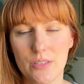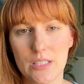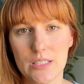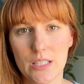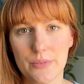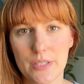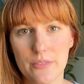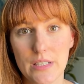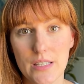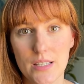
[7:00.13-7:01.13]
we need to get rid of
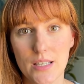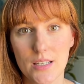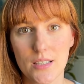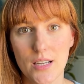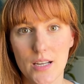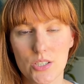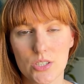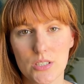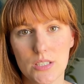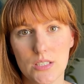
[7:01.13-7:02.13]
anything
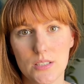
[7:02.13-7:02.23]
actually